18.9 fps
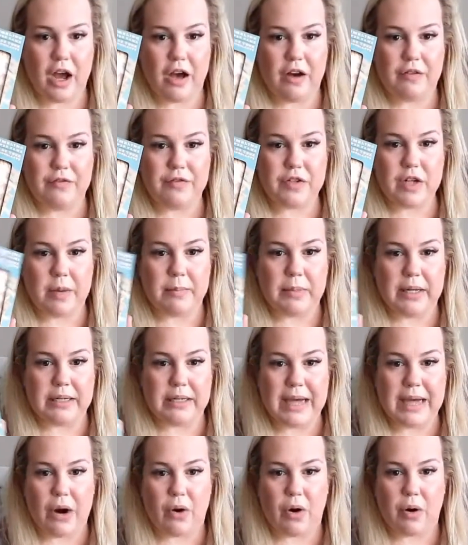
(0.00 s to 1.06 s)
of tumbling
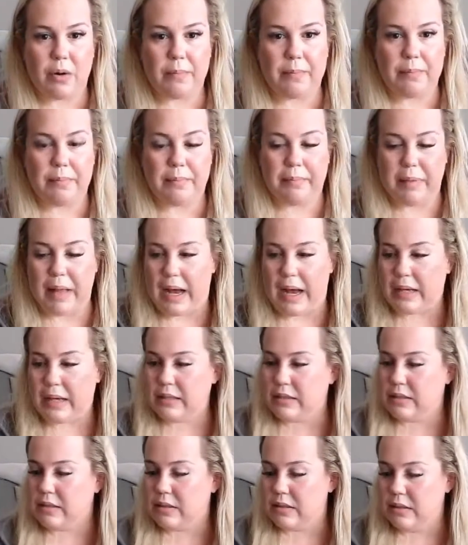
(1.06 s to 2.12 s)
tower
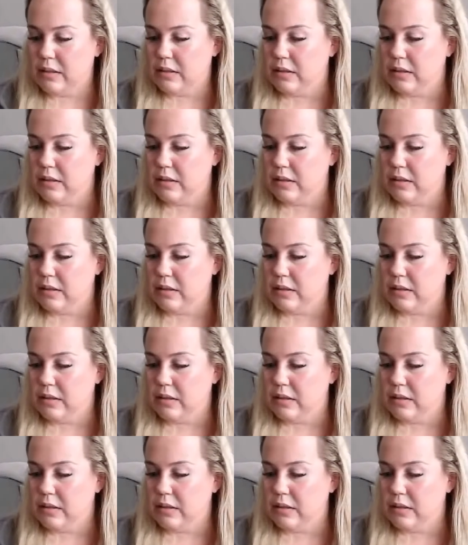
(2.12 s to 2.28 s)
blocks